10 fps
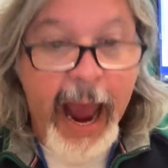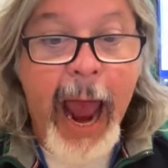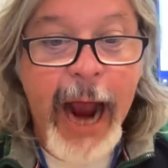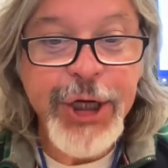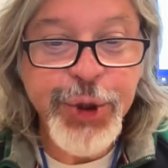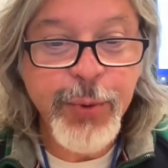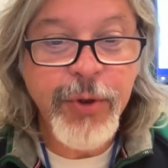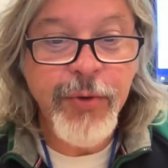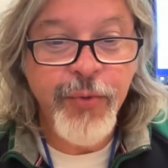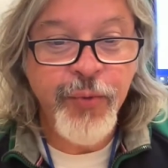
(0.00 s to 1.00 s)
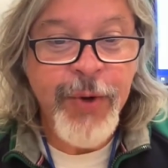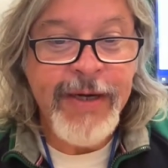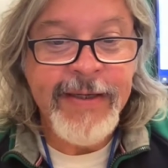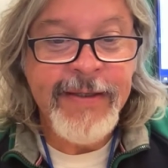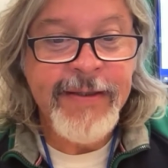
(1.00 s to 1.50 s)
actual
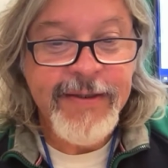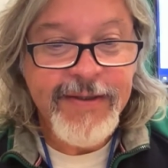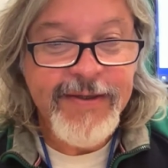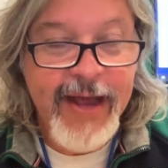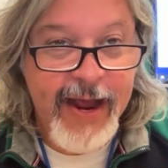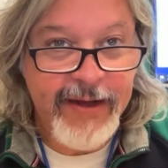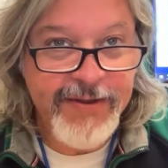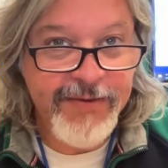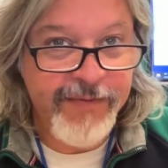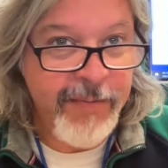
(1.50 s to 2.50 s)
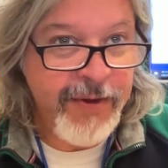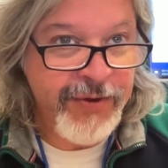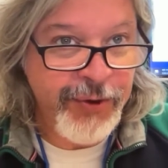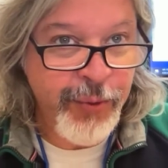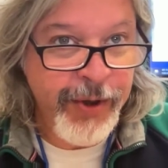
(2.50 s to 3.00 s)
written text from the
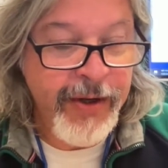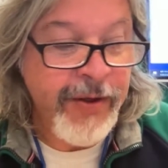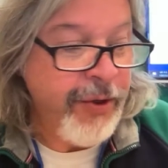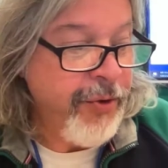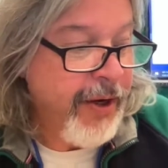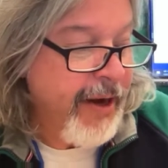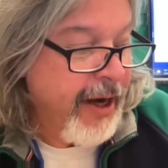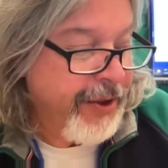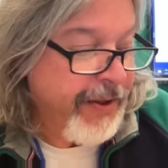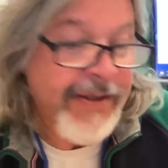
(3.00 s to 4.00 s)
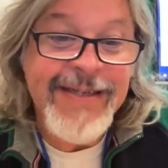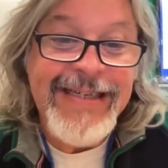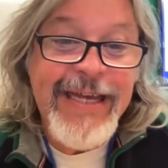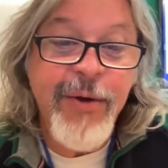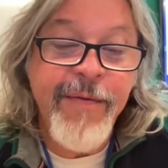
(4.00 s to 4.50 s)
story that you can actually
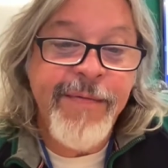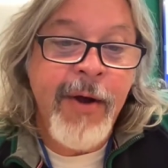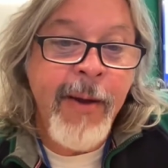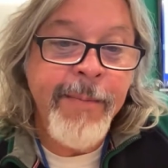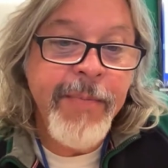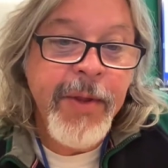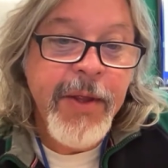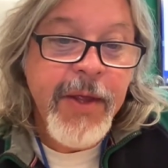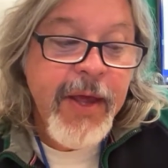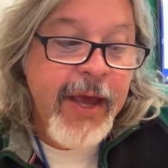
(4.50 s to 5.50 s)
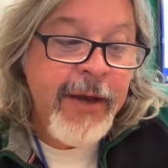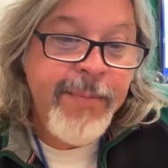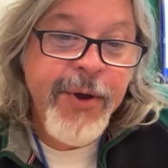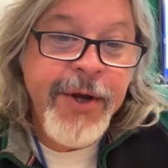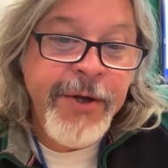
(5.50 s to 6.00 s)
steal from and
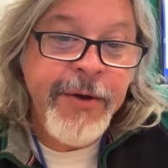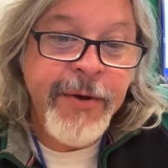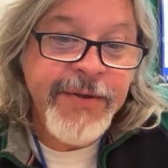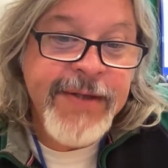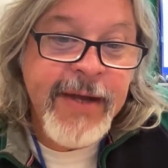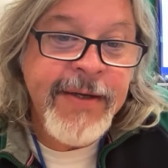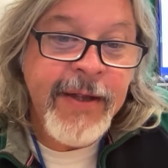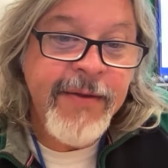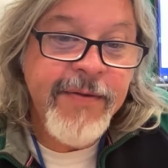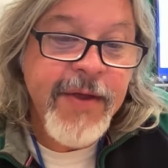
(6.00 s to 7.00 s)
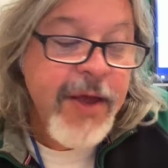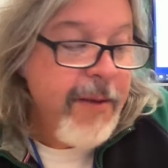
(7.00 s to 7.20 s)
put in your sentence.